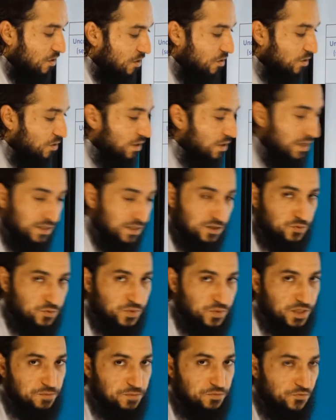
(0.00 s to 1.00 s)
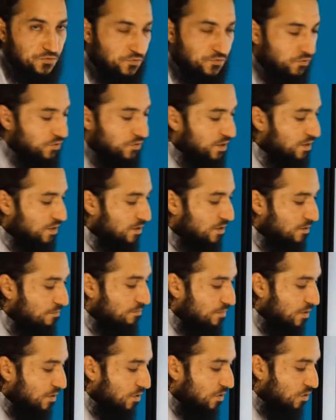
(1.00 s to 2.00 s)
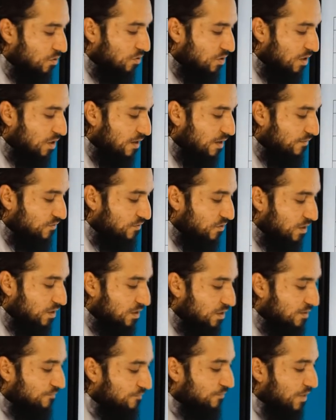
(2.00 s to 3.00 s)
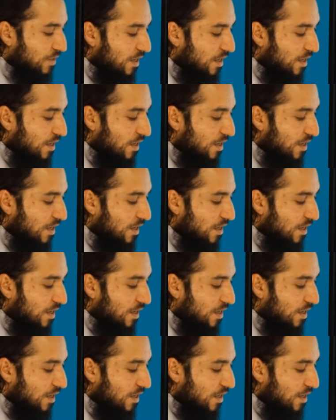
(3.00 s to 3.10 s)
other letters with it before it, but not after it.